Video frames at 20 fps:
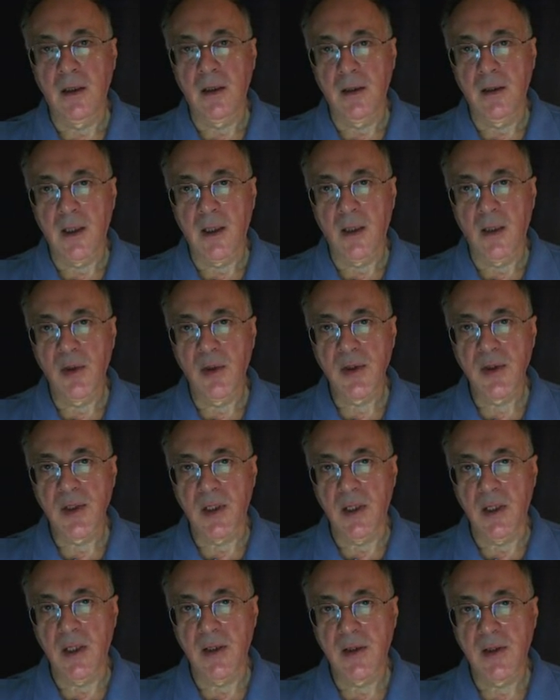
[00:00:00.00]
In Hubble's
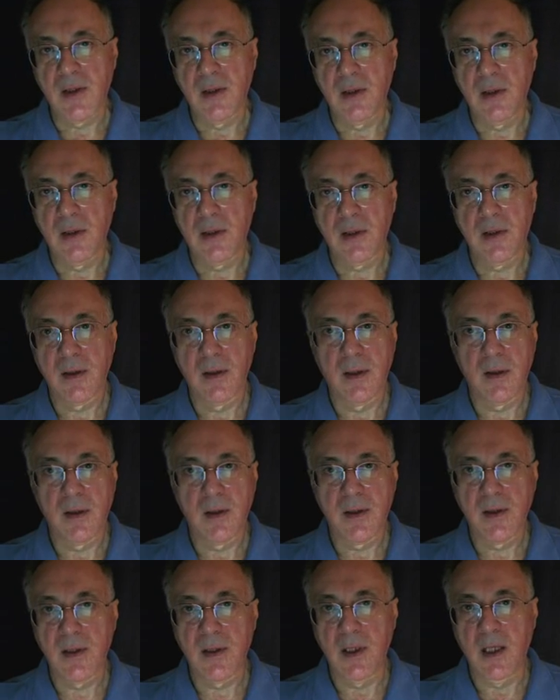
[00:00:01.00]
days,
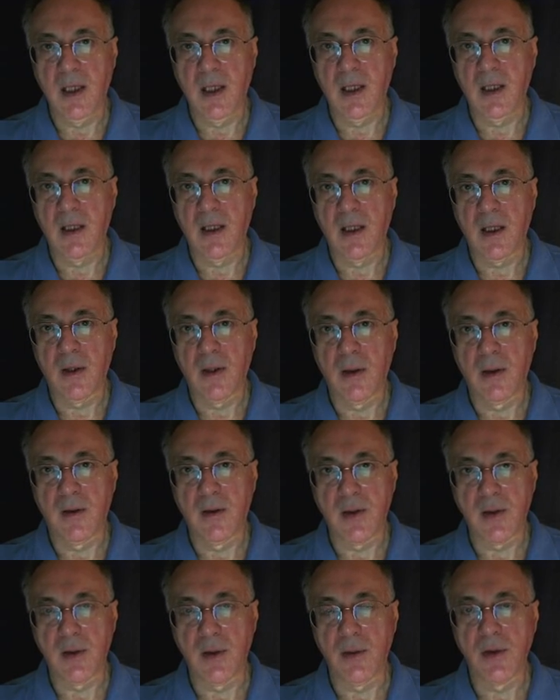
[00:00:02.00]
seeing an
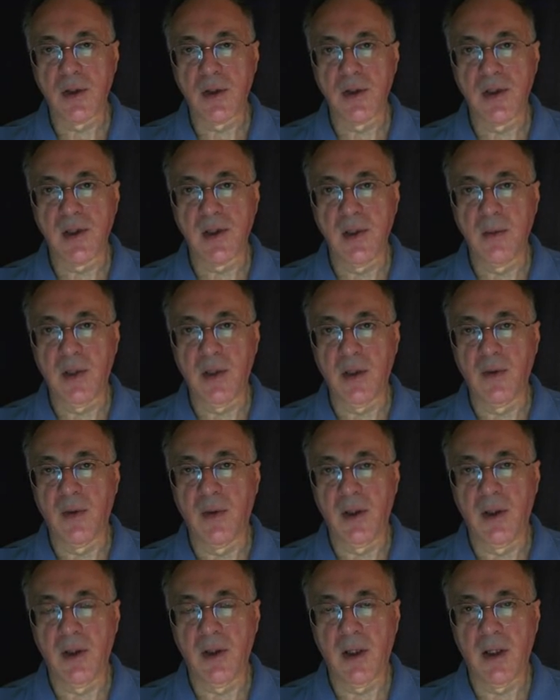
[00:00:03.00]
angular resolution simply
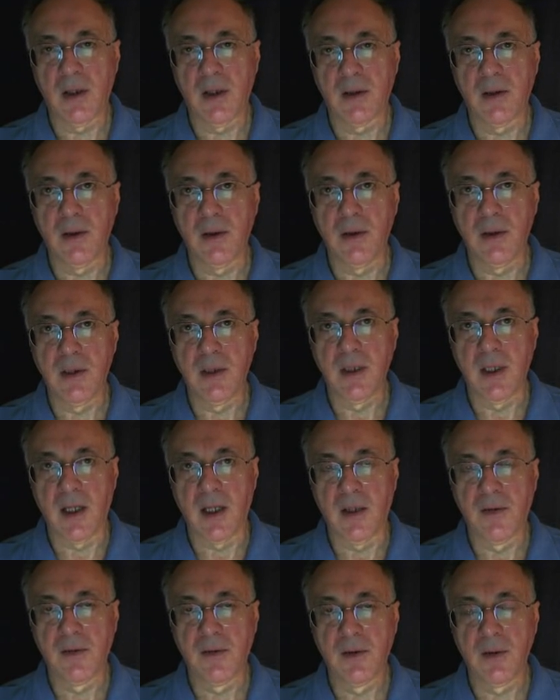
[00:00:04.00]
were not good
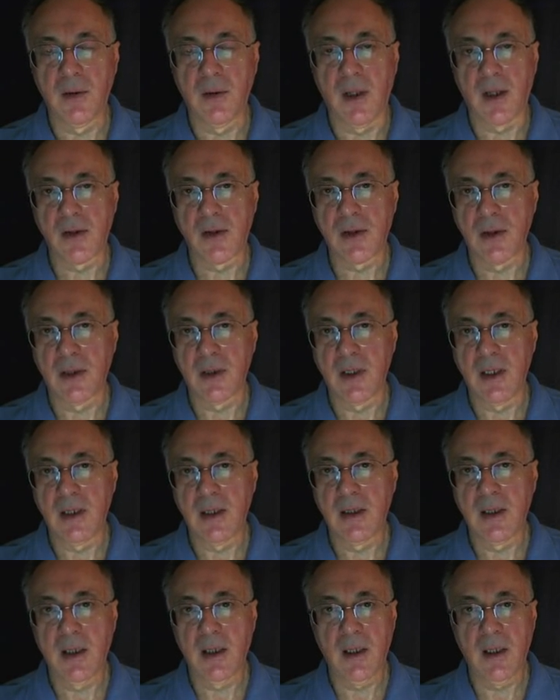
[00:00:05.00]
enough to actually